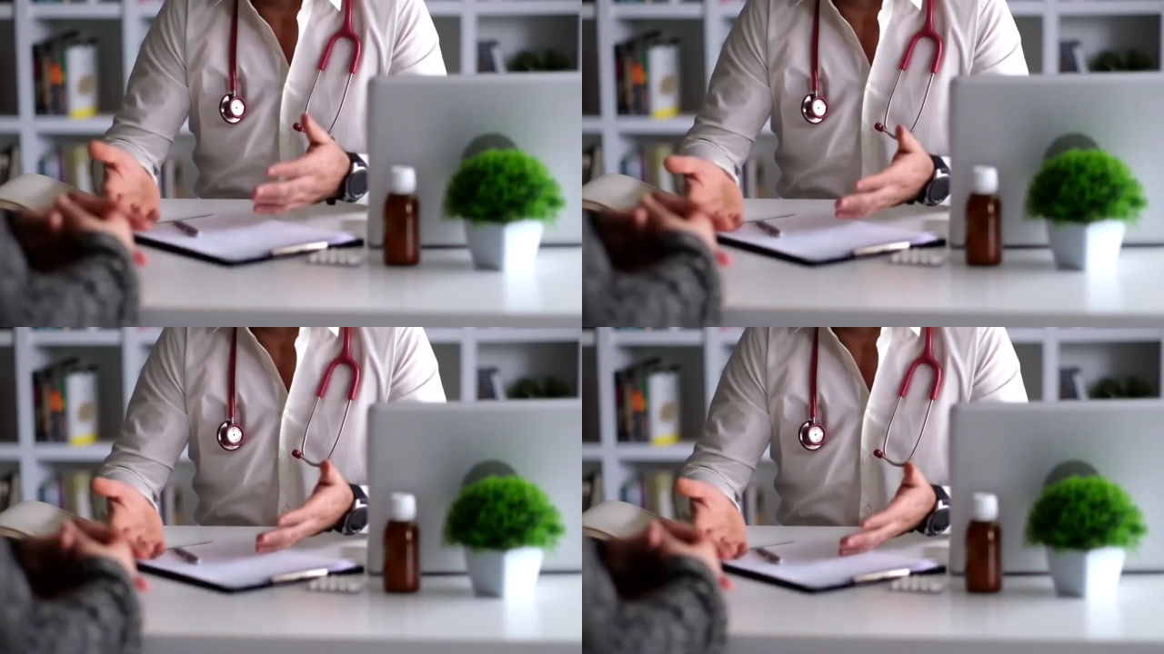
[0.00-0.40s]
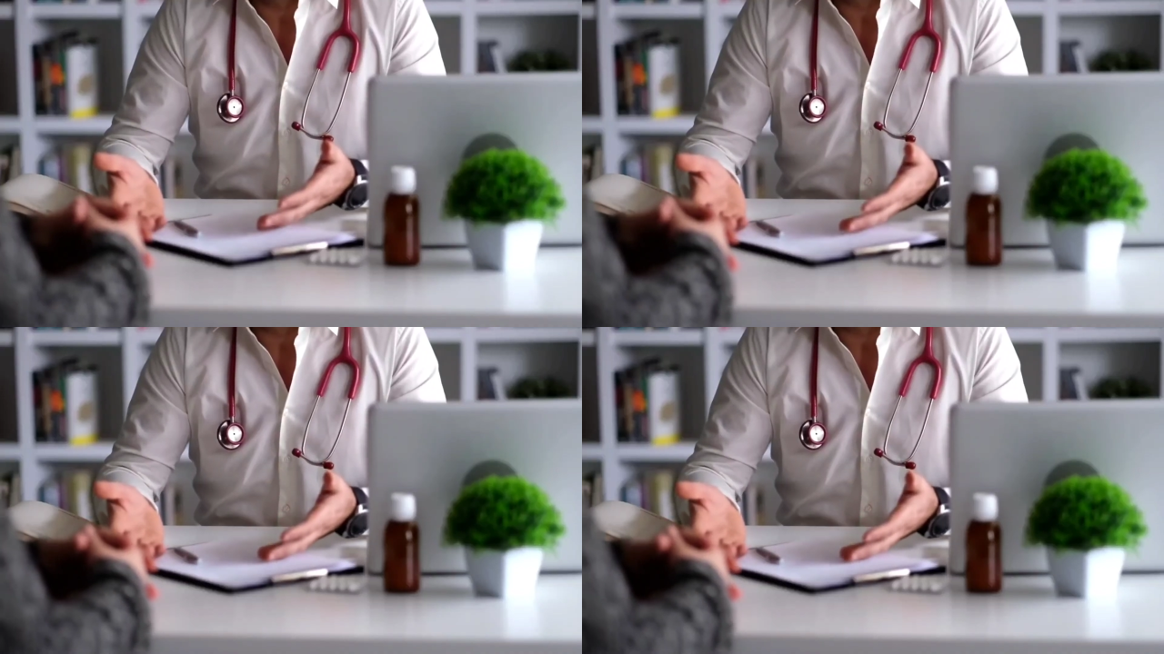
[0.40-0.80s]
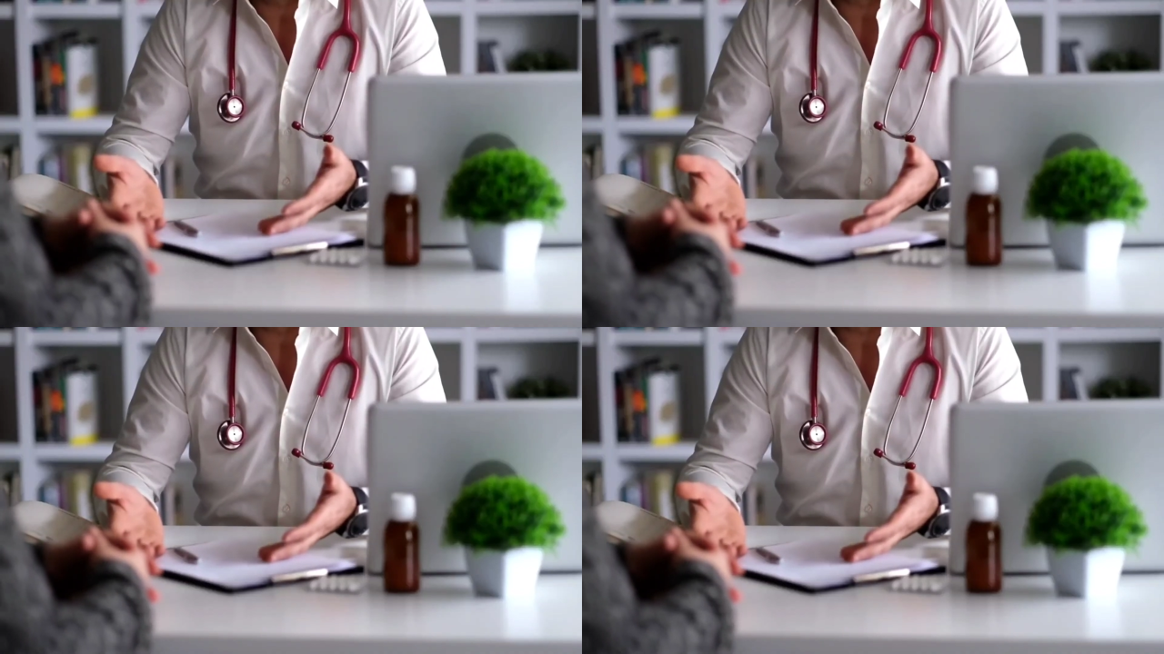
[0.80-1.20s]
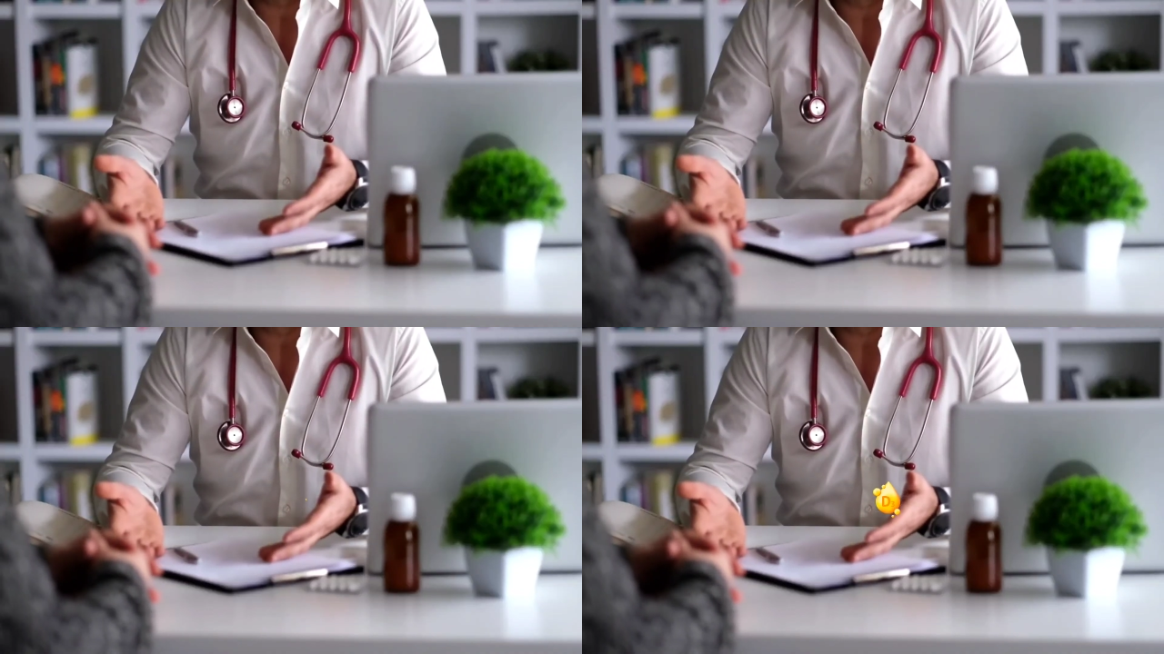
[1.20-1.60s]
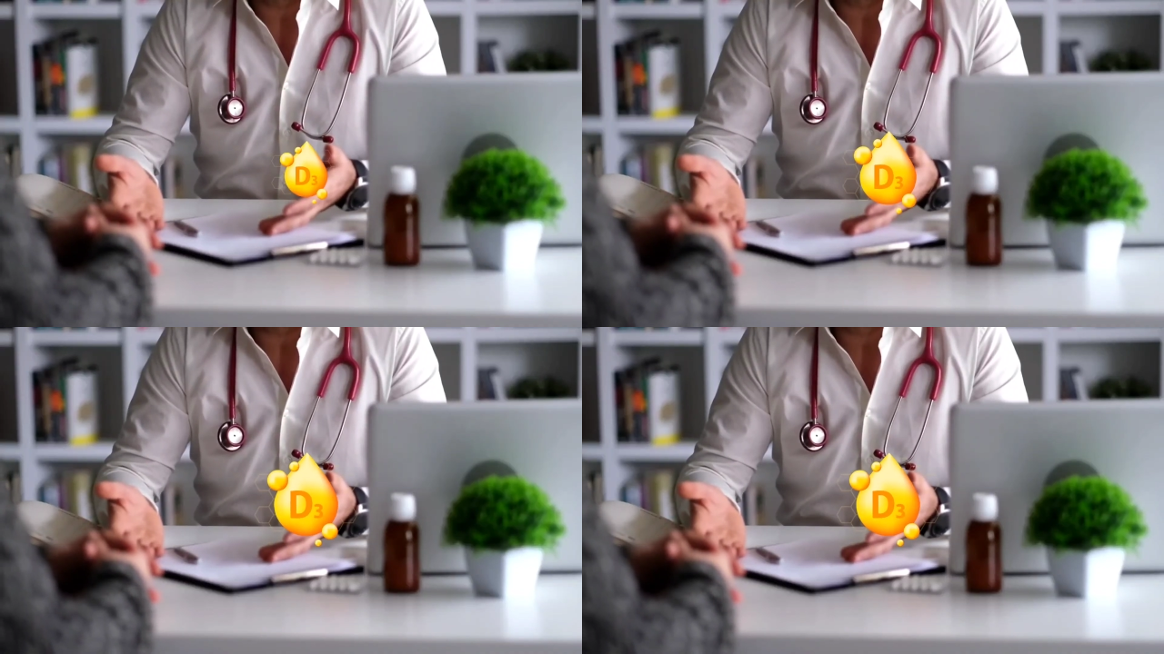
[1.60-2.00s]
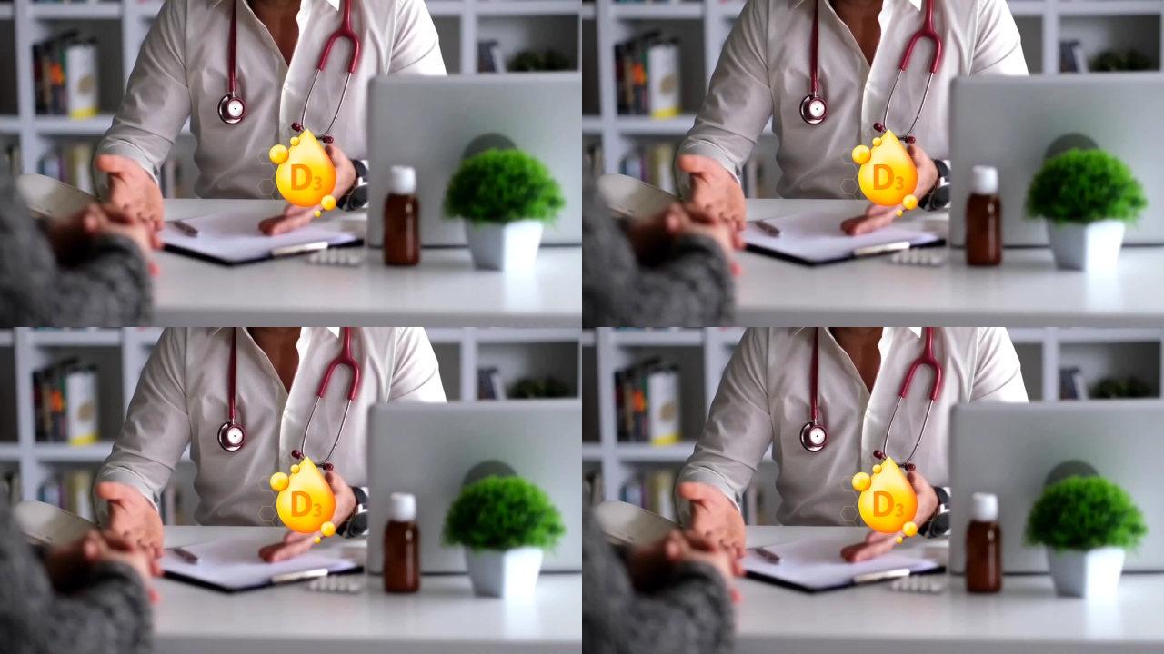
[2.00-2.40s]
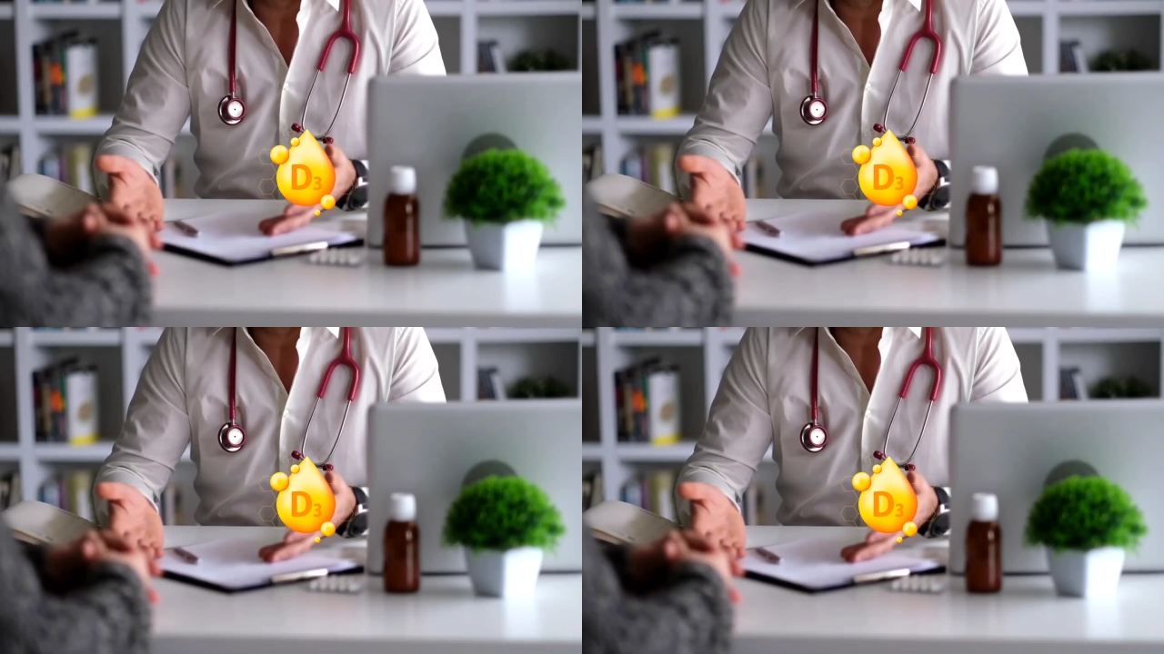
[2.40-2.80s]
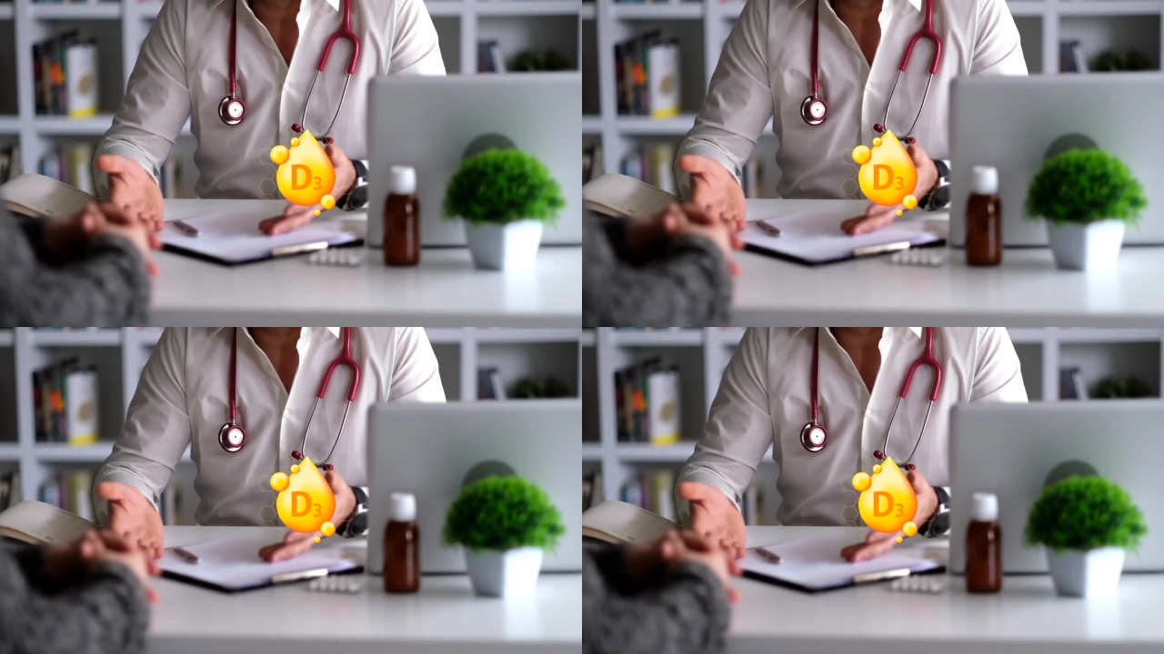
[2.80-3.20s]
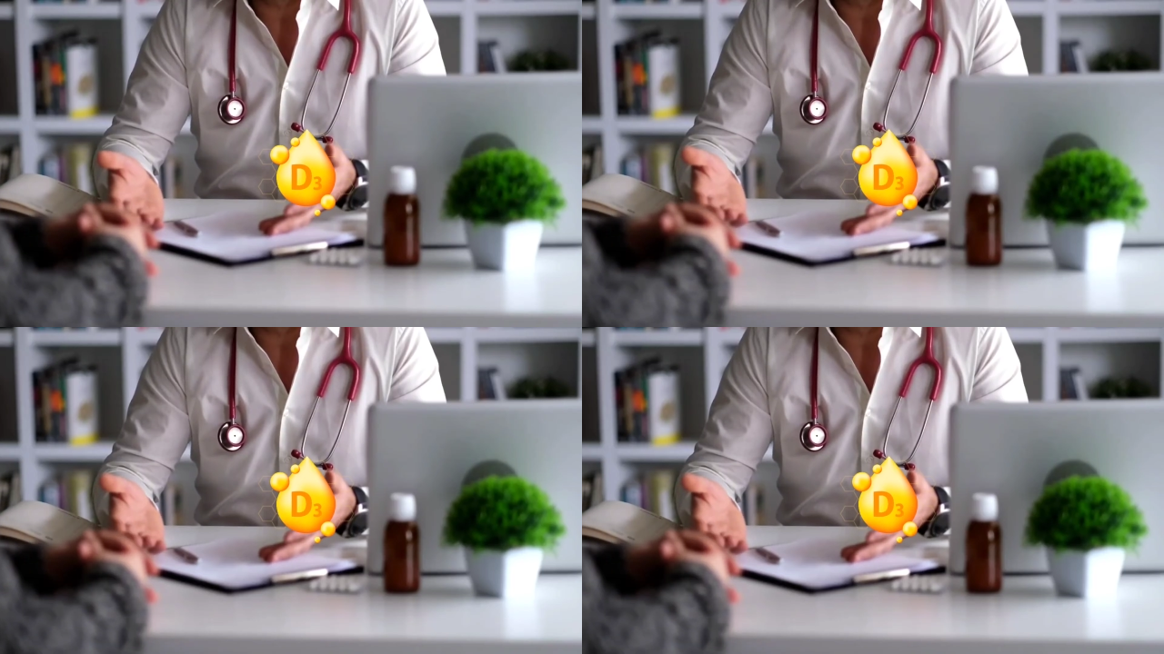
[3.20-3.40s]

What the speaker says: (no speaker visible)